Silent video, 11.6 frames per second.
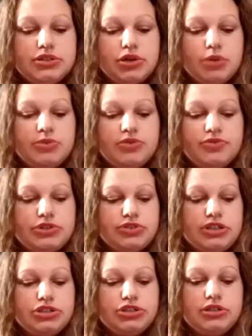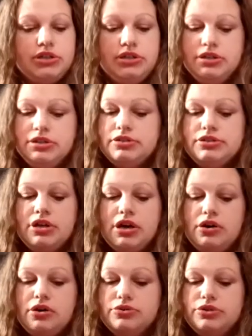curb in frustration.
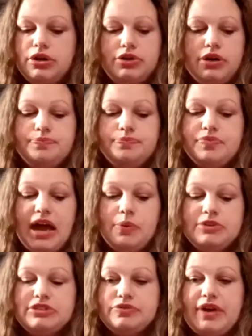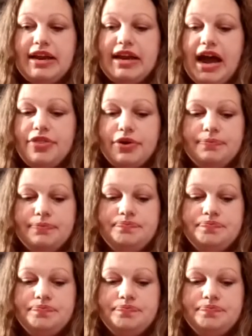No. That wasn't right either.